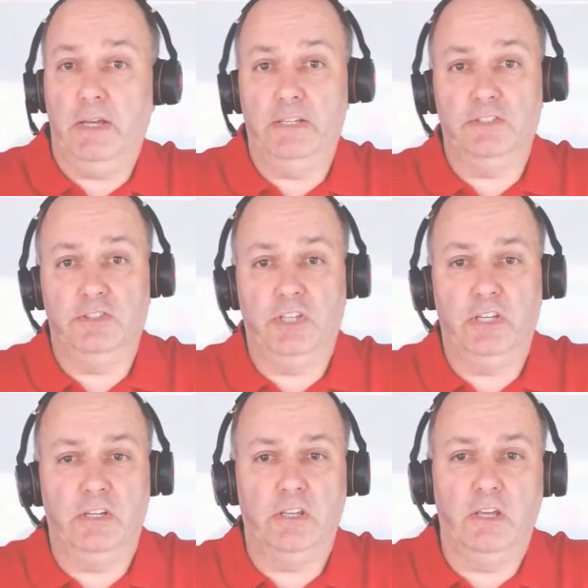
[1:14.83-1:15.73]
as I
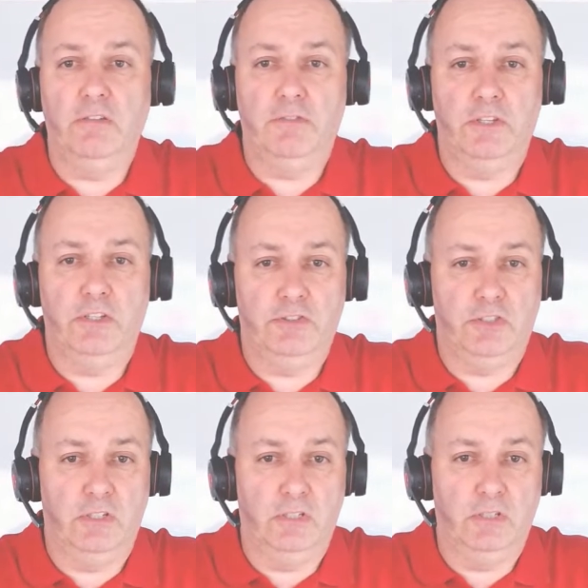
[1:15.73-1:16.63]
said, I gave this
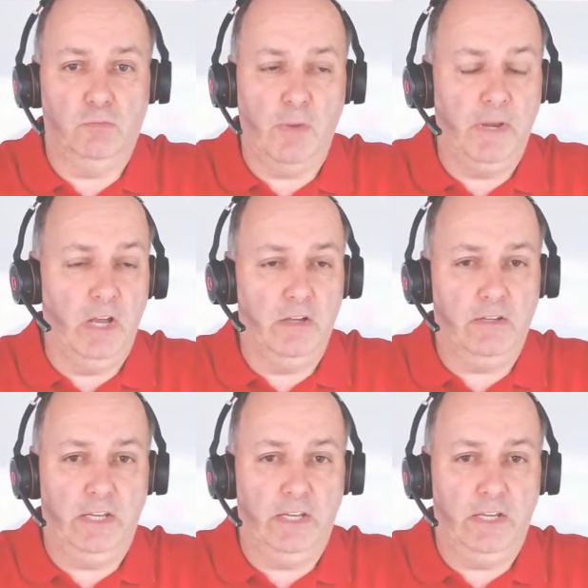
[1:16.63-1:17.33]
webinar